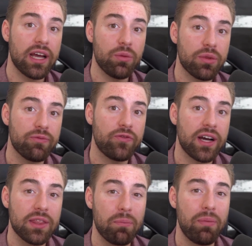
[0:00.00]
can help them
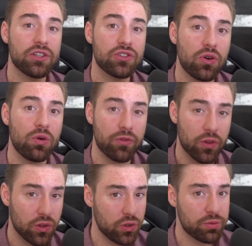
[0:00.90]
find the best home
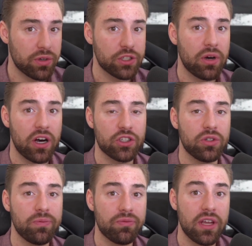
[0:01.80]
for the lowest price
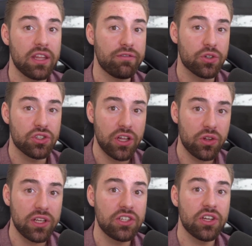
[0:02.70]
possible. And then for
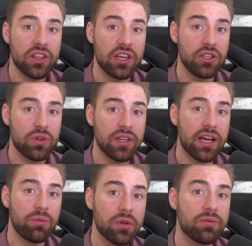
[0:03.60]
seller leads, that you can
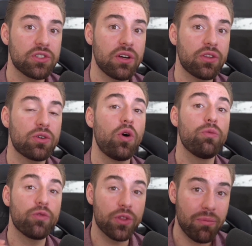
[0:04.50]
help them sell their
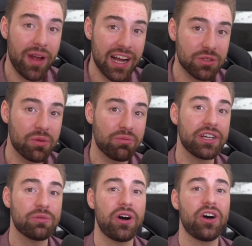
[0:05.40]
home for the maximum price